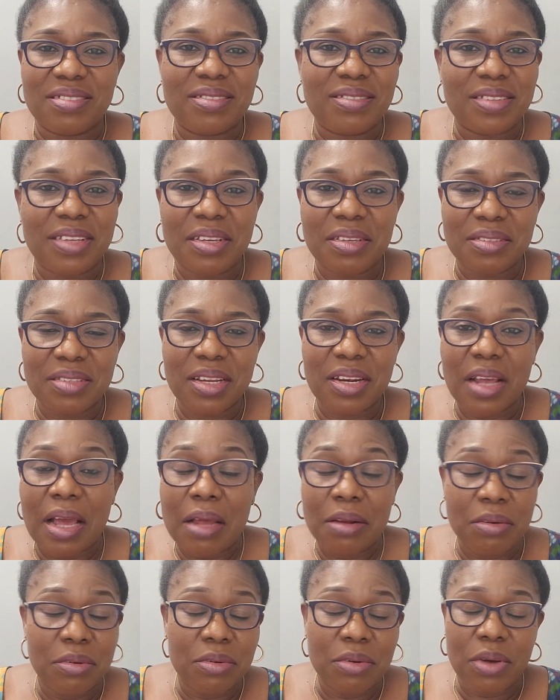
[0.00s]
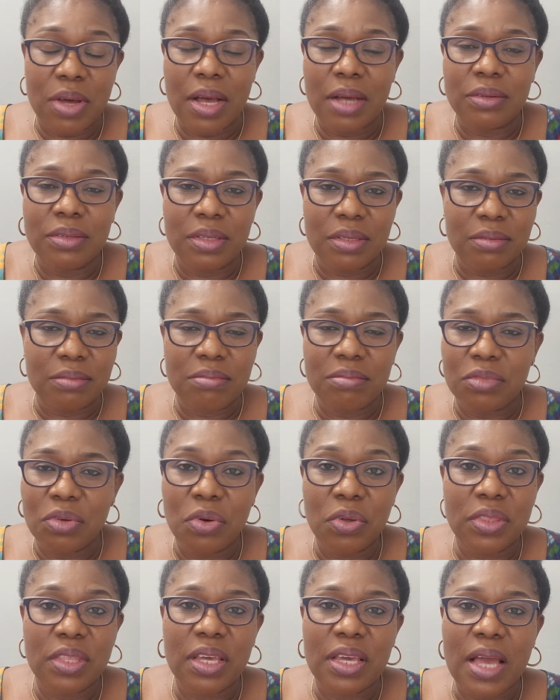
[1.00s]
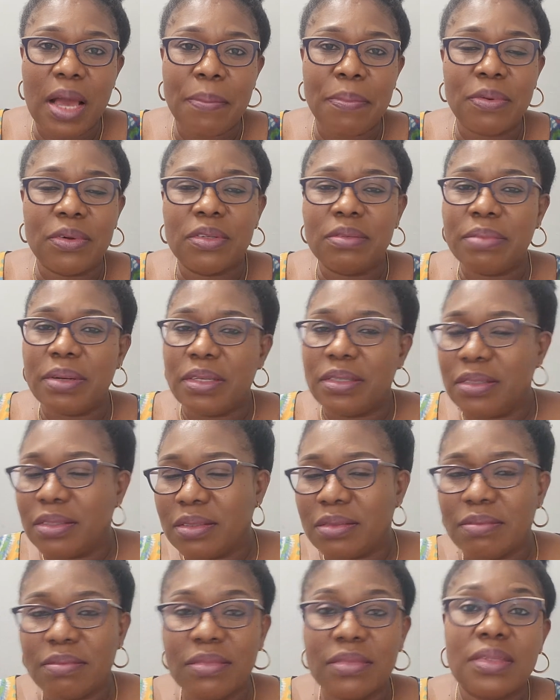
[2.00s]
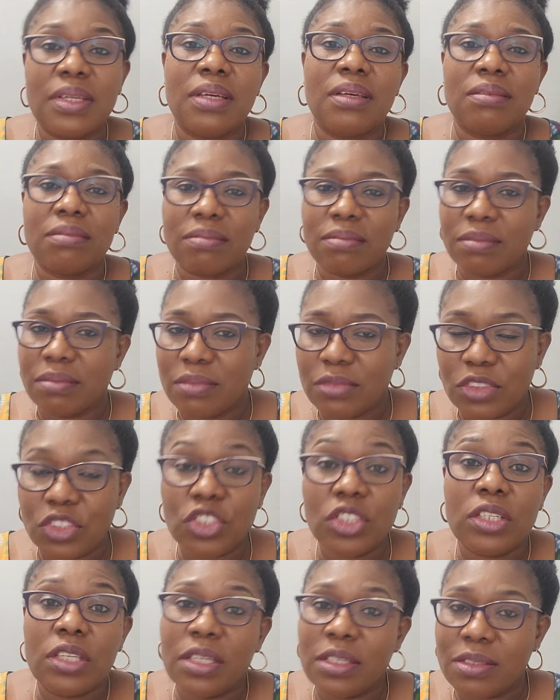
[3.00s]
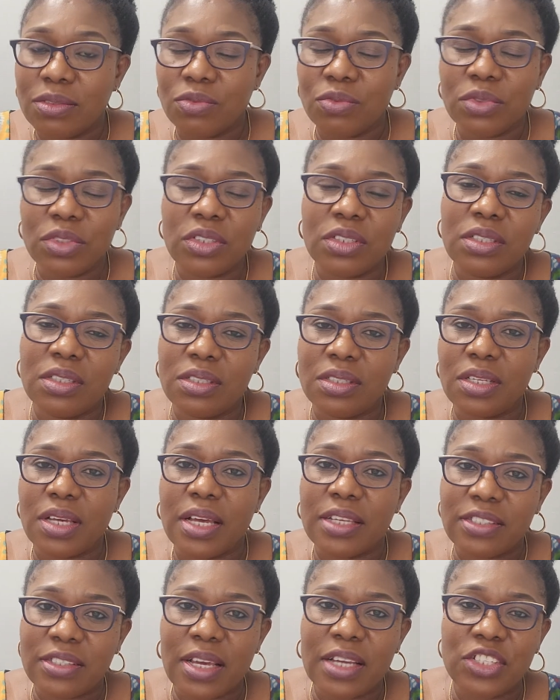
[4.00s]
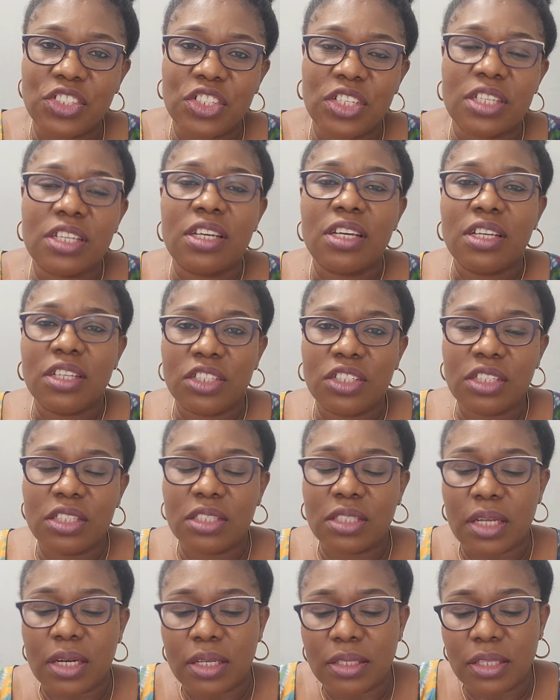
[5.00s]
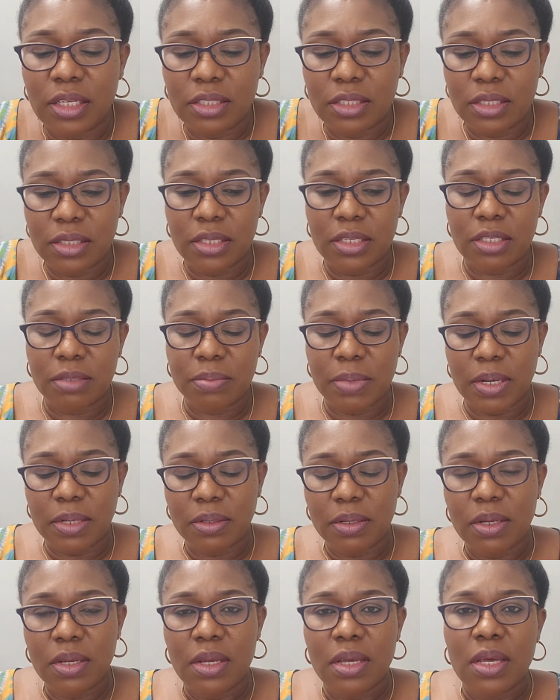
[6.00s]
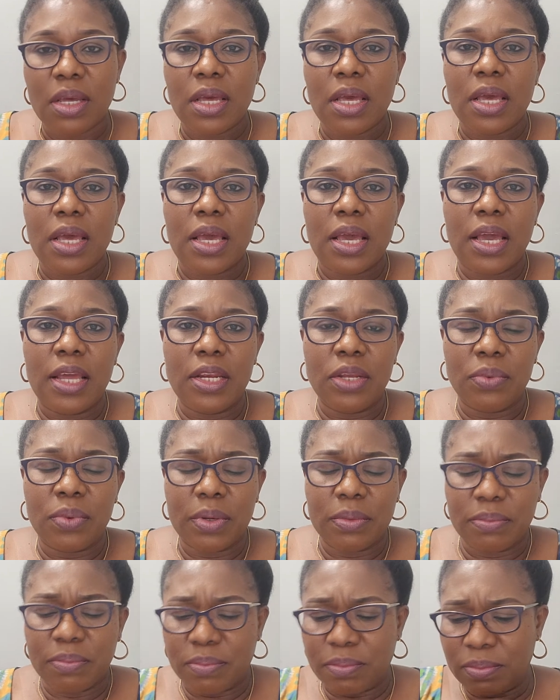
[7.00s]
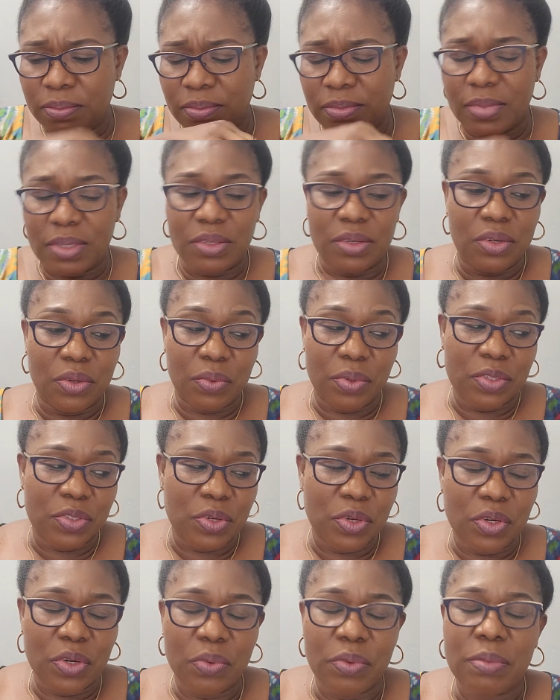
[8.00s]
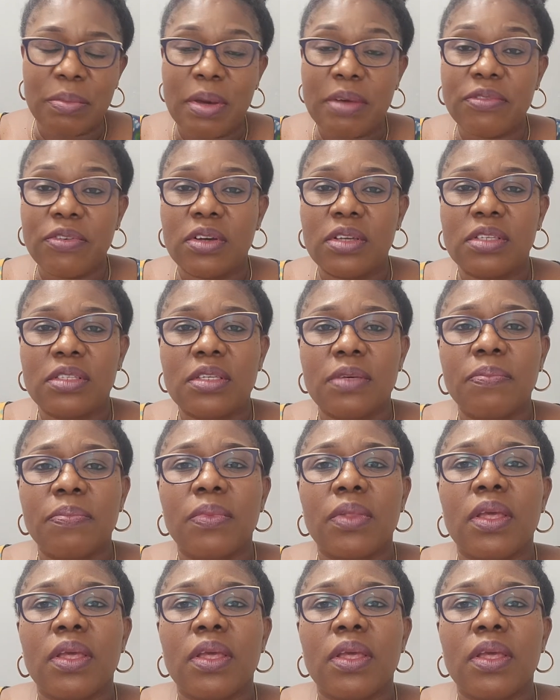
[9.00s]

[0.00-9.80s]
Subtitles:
They started, I don't know how the whole thing happened, but she's the side chick. She started dating this man. Anyway, I don't know what's going on with my voice.